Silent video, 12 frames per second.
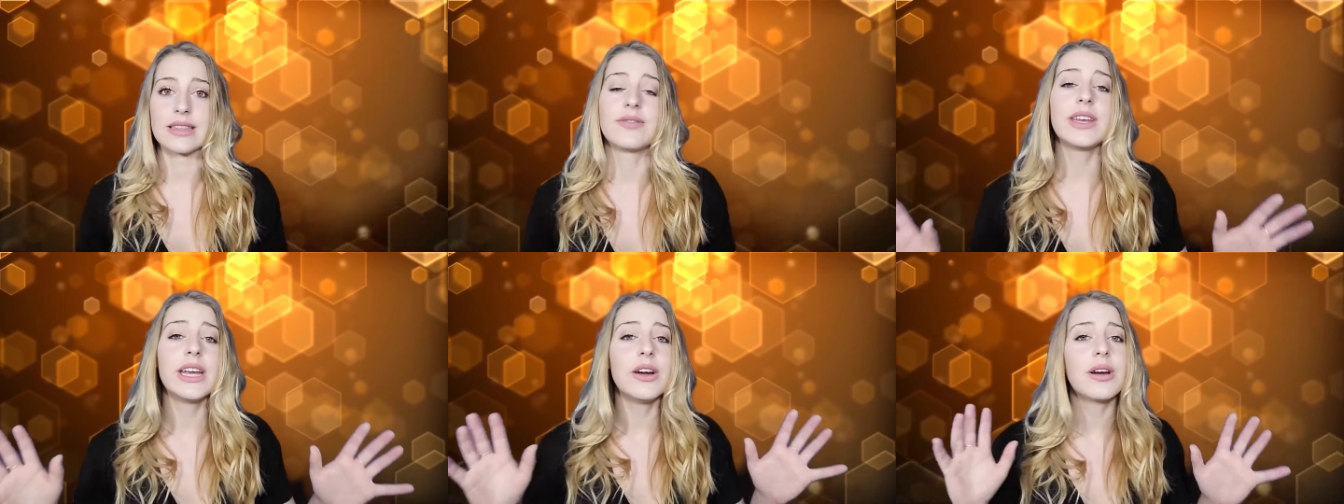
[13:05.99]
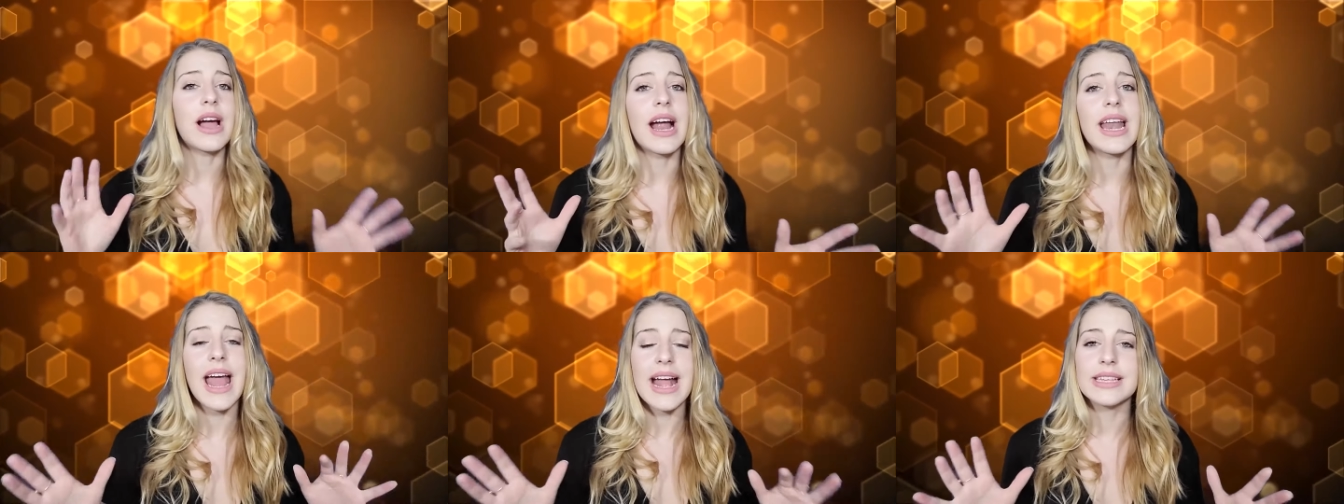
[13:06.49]
The video kind
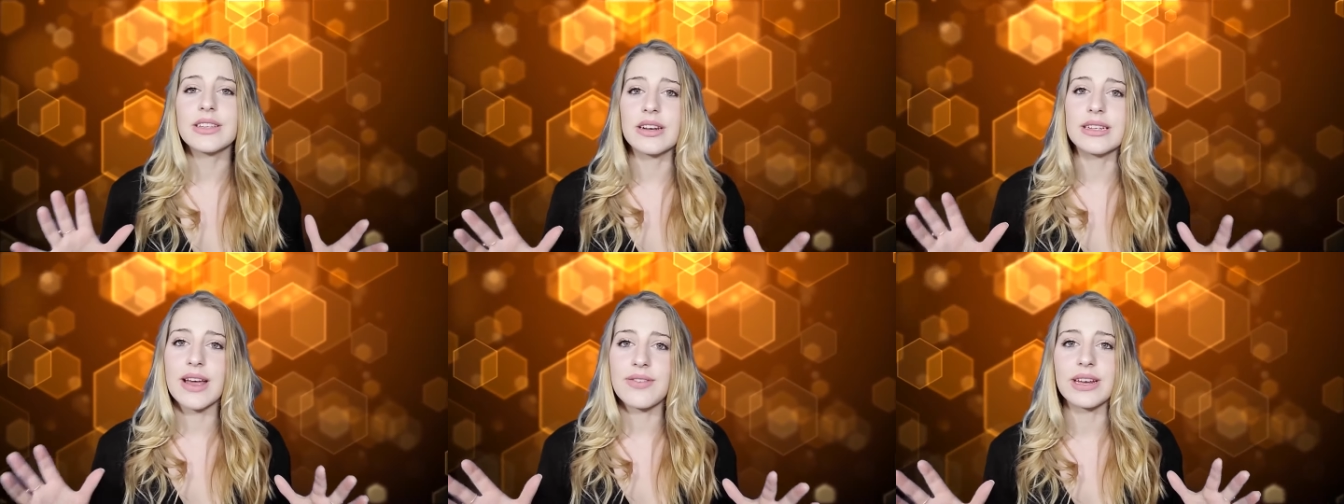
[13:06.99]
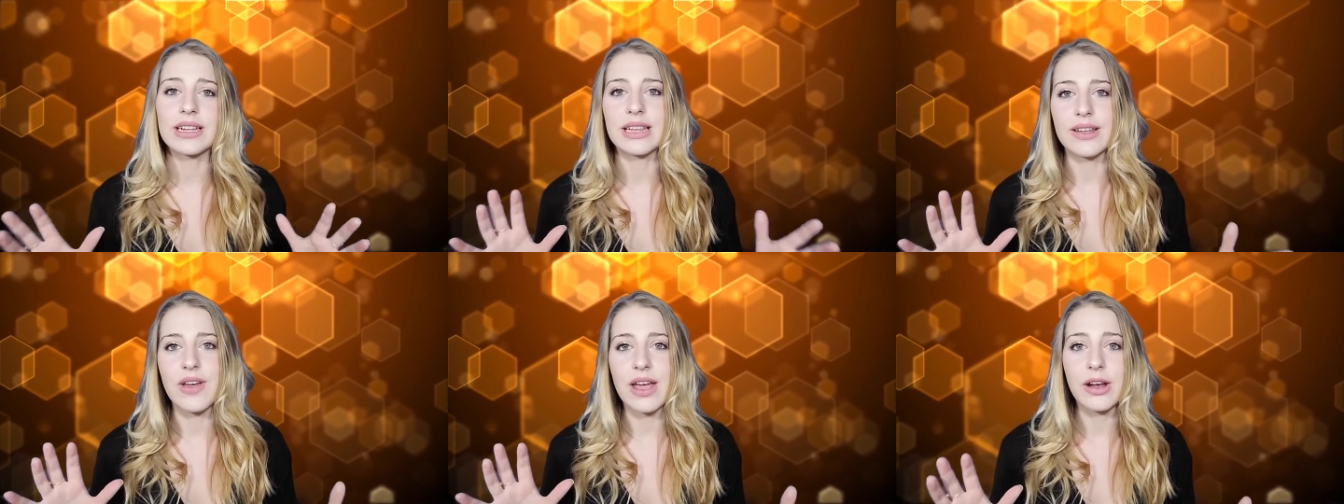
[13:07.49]
of ends on a definite
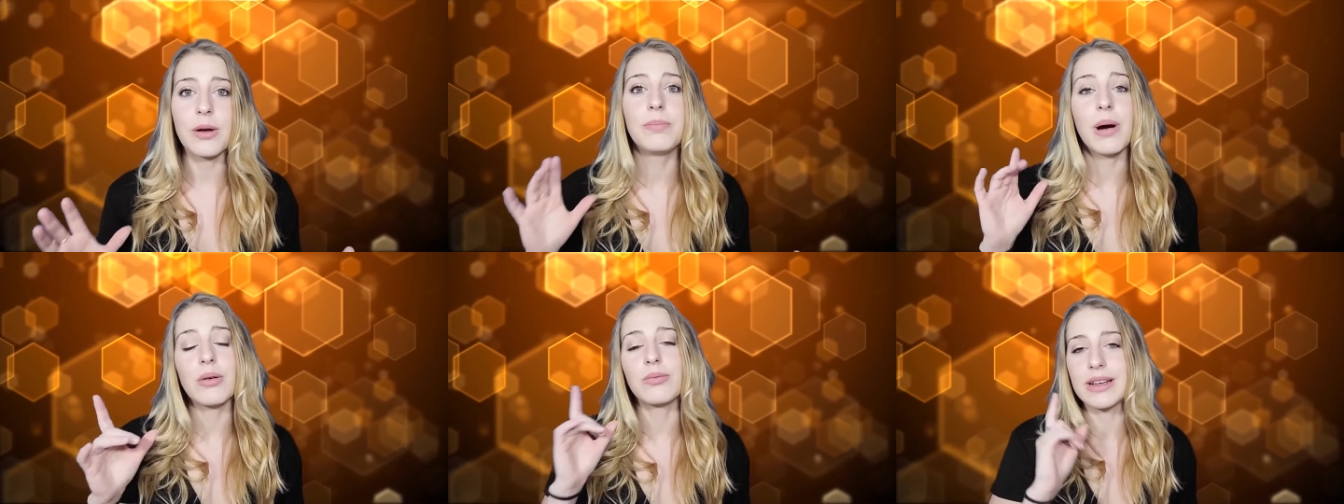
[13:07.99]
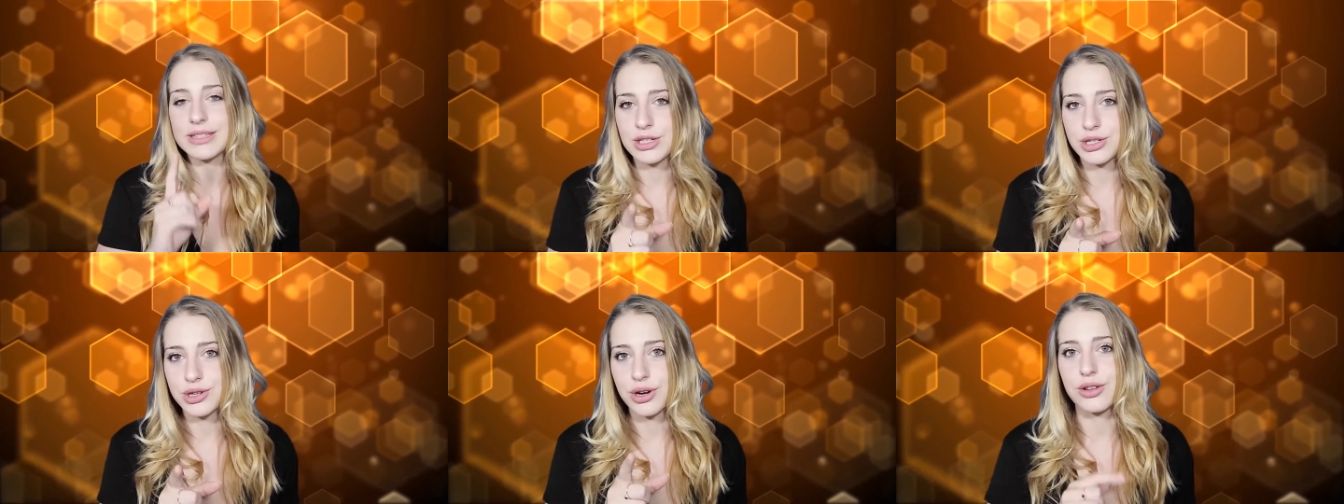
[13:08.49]
cliffhanger, but rest
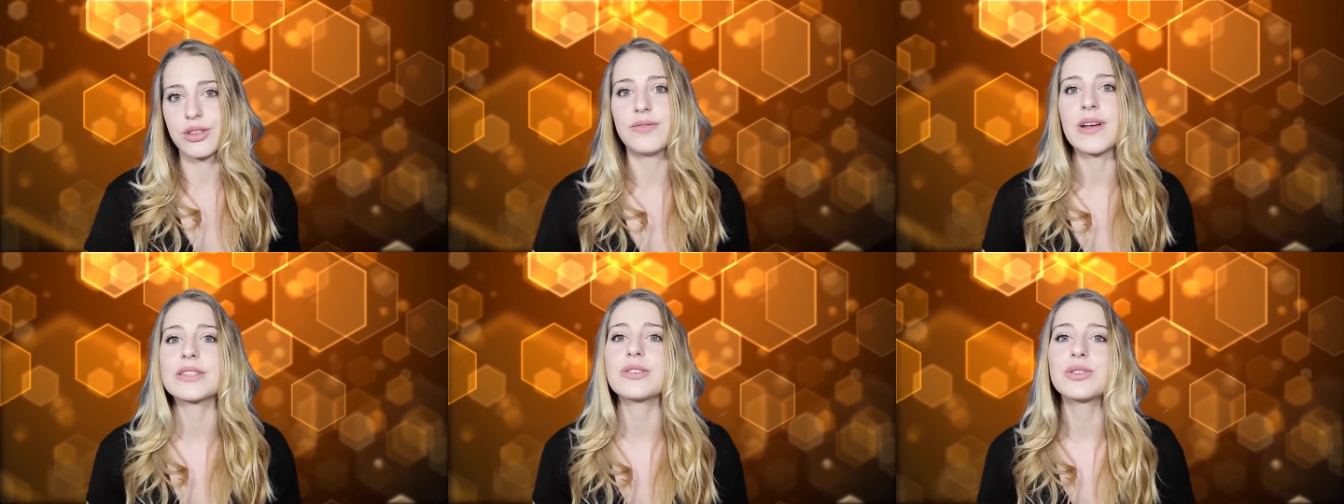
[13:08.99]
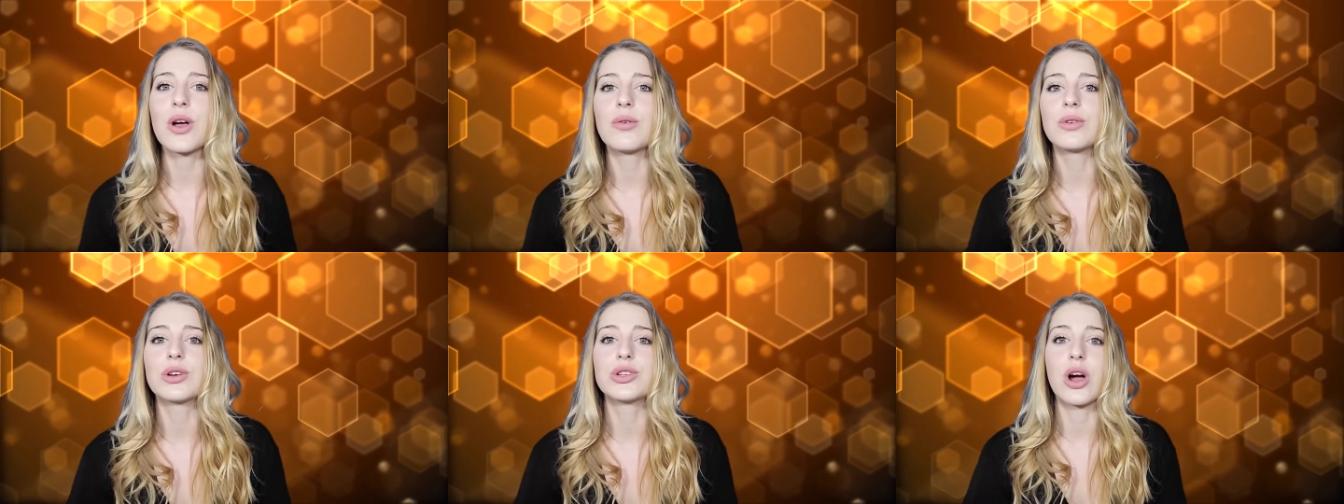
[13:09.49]
assured, the vessel's
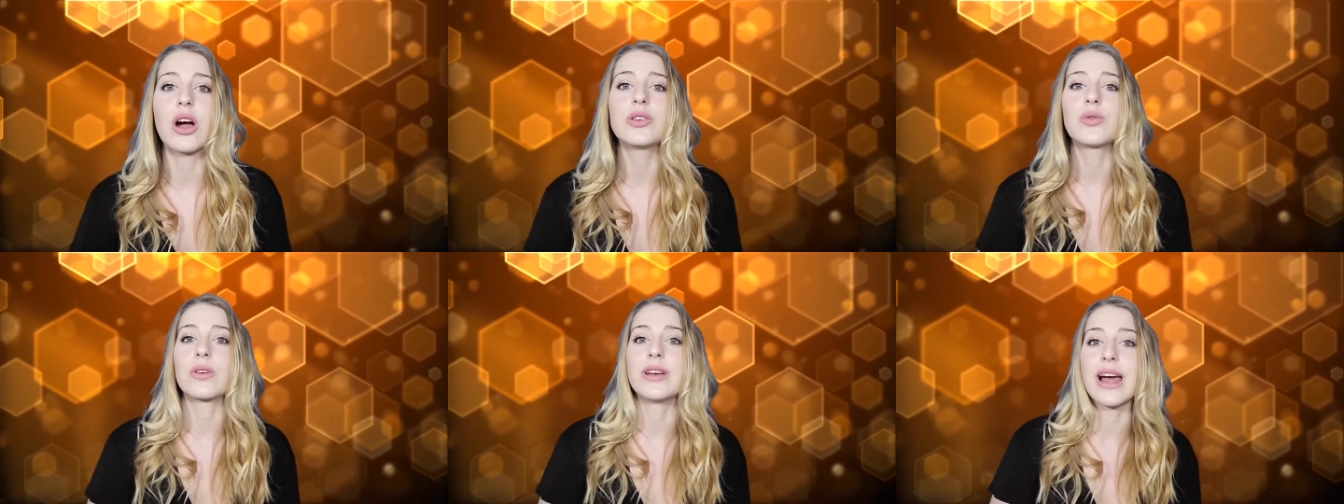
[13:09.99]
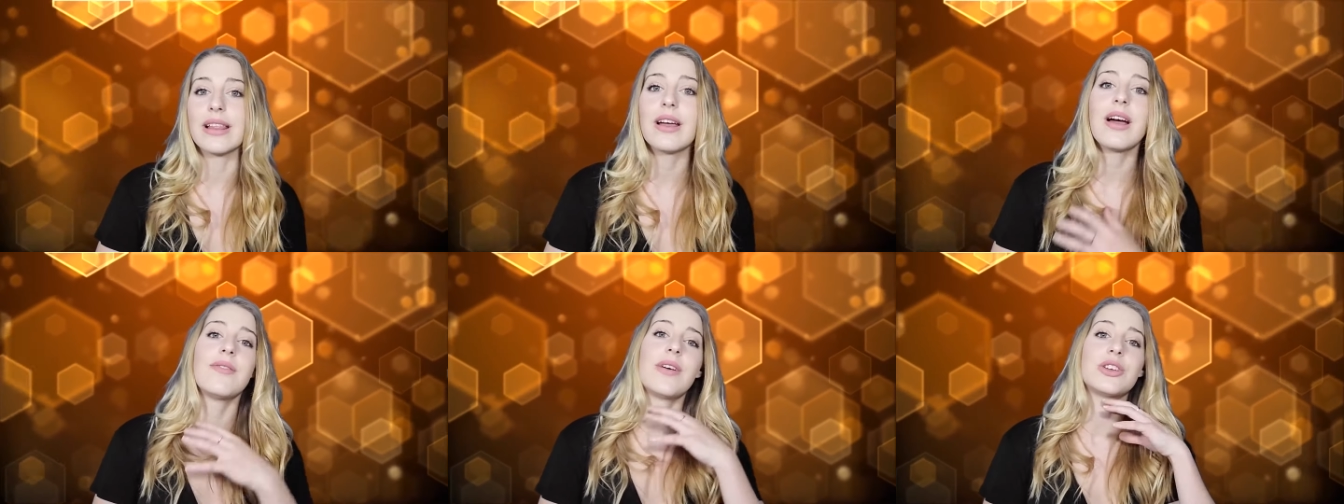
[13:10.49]
owner, John
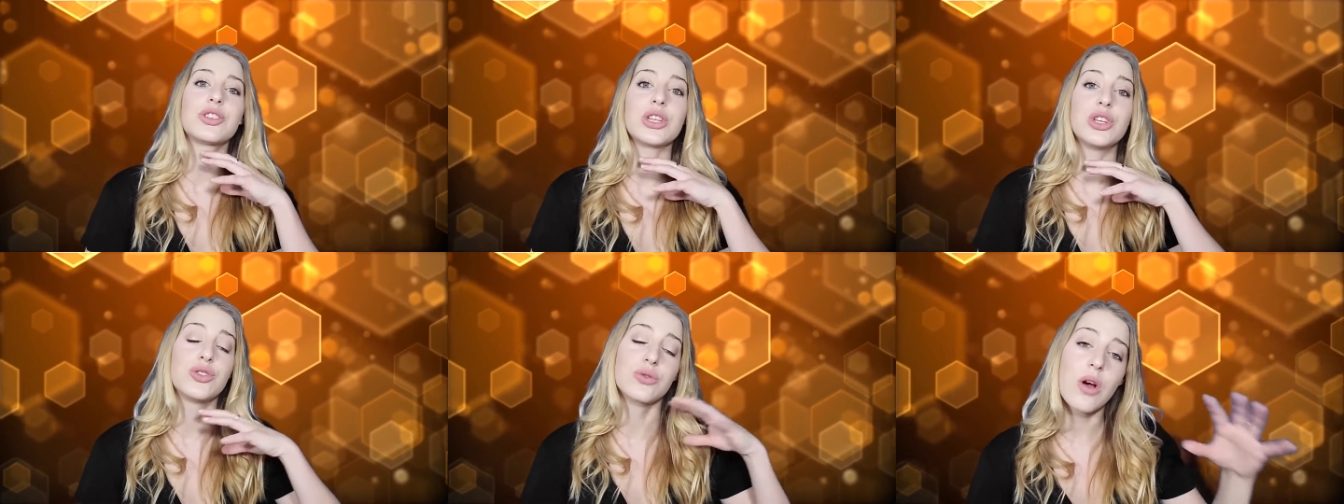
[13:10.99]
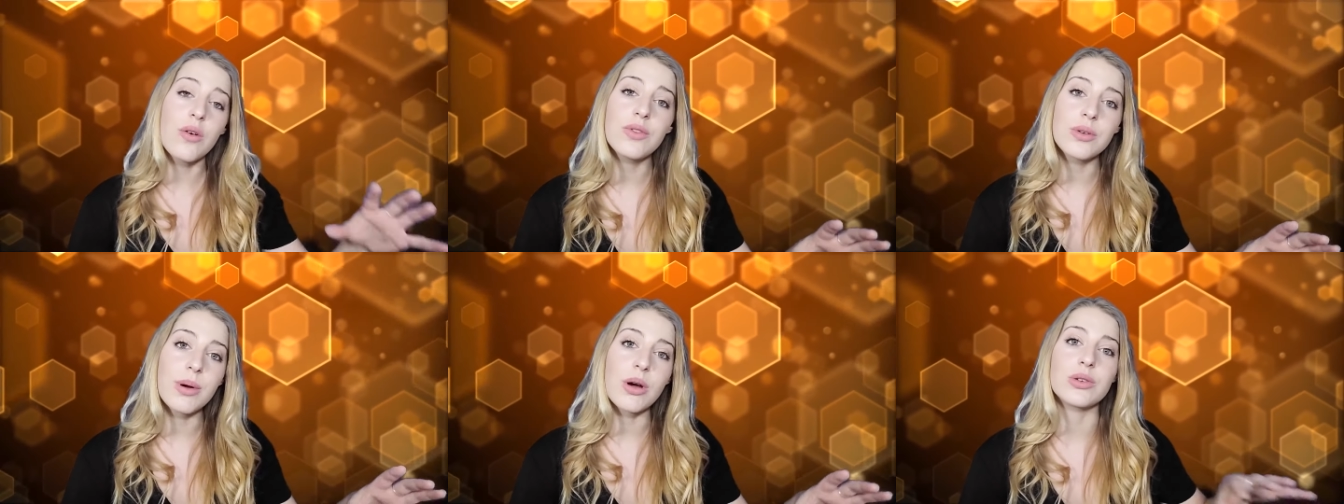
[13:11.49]
Dornella, eventually drove
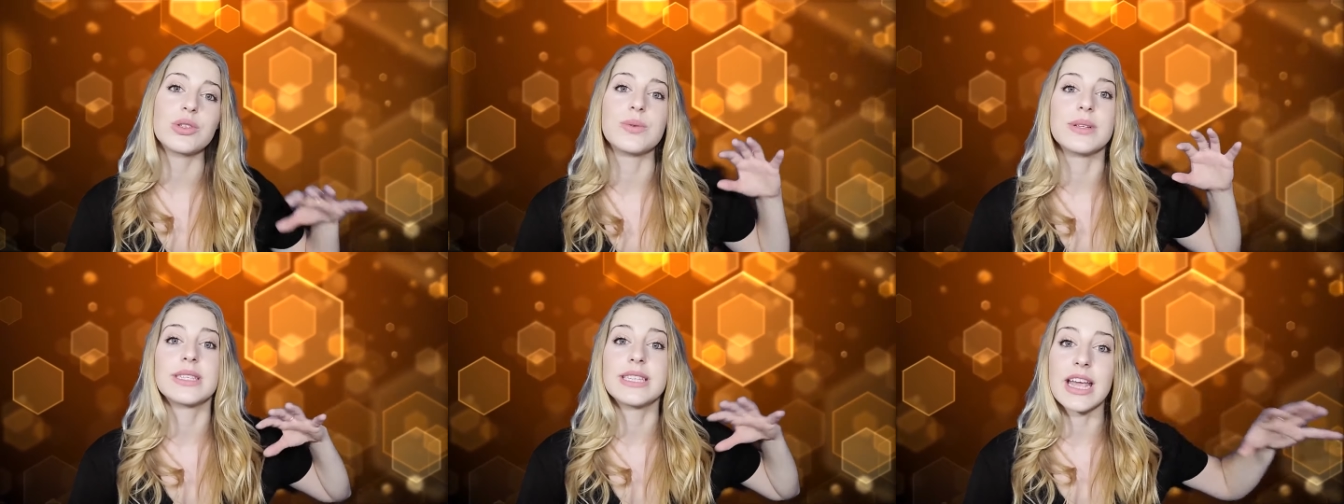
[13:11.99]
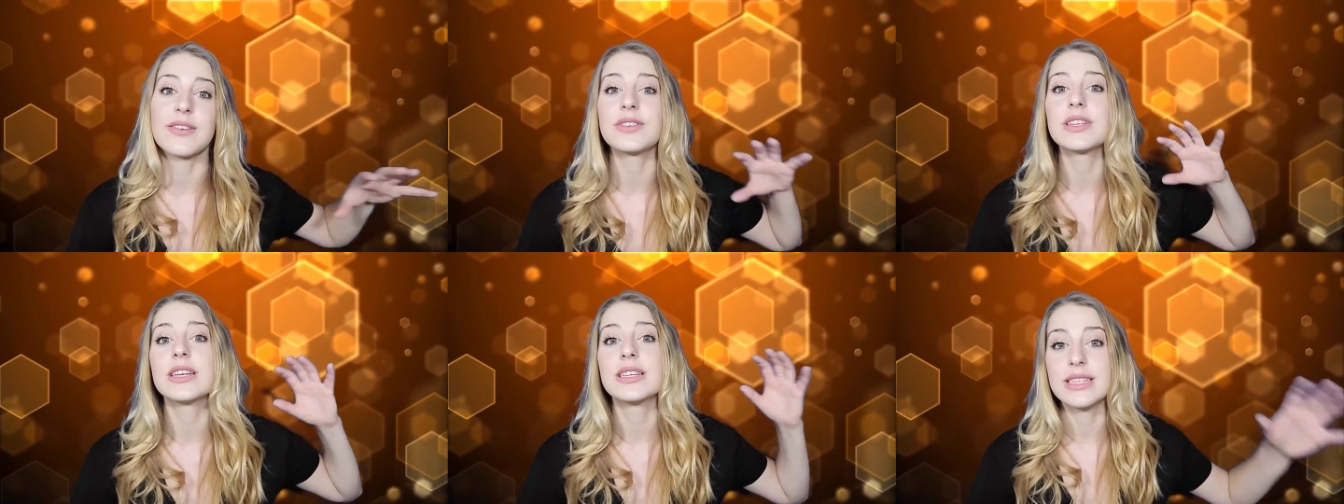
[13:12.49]
the boat to a
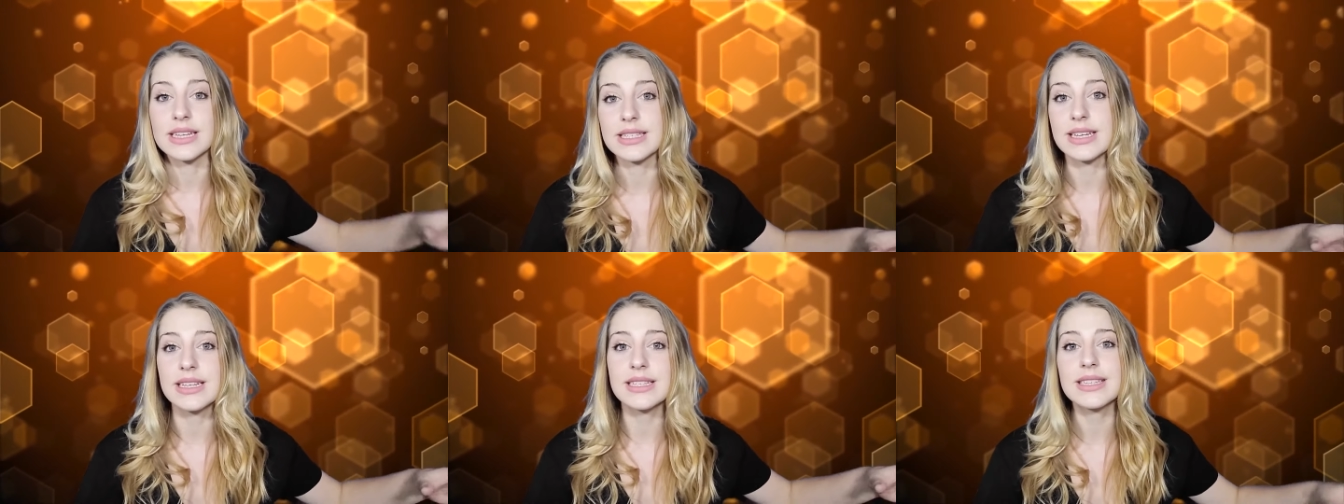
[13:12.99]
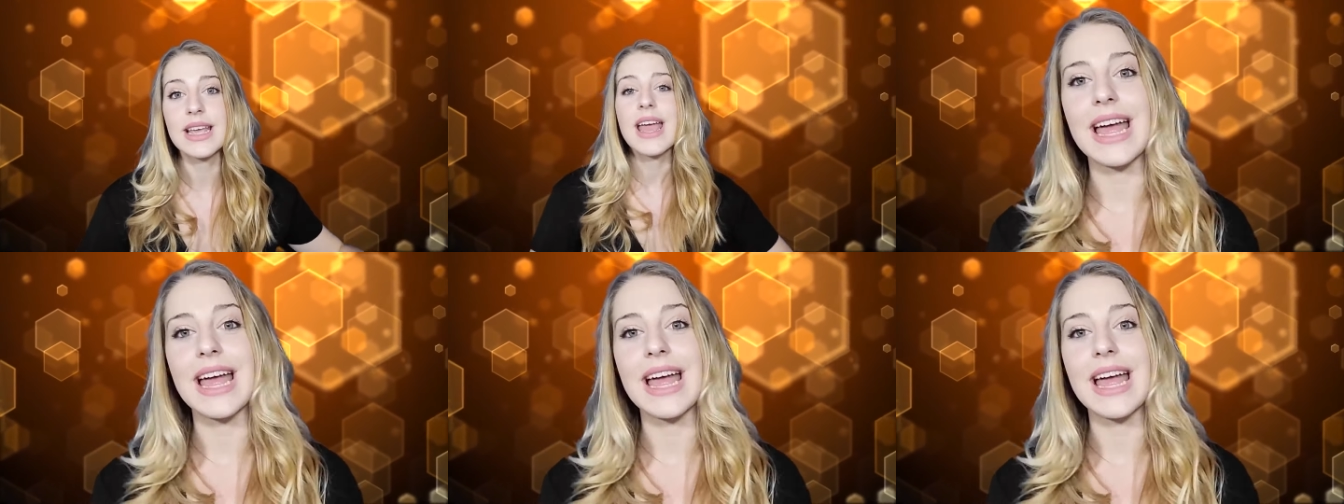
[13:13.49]
safe distance,